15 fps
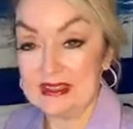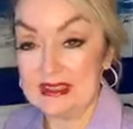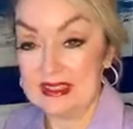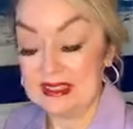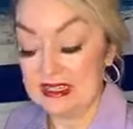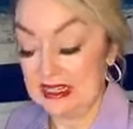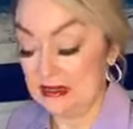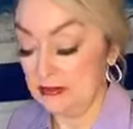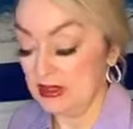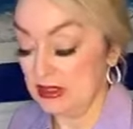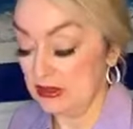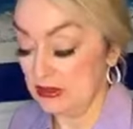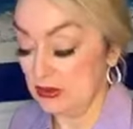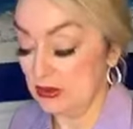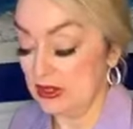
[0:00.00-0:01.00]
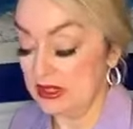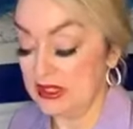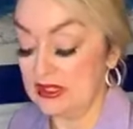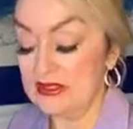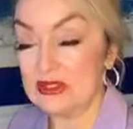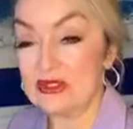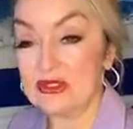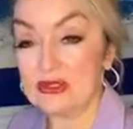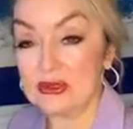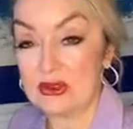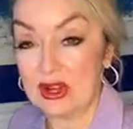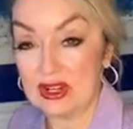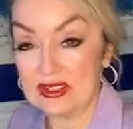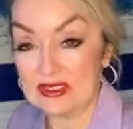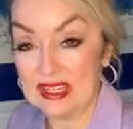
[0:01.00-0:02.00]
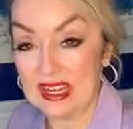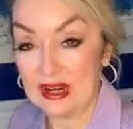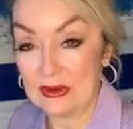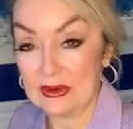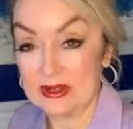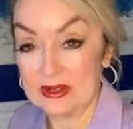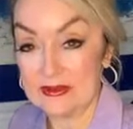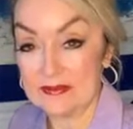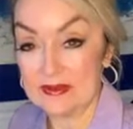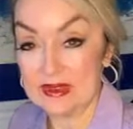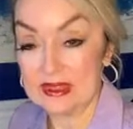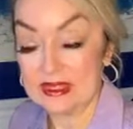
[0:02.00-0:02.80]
The name of the Lord is a strong tower.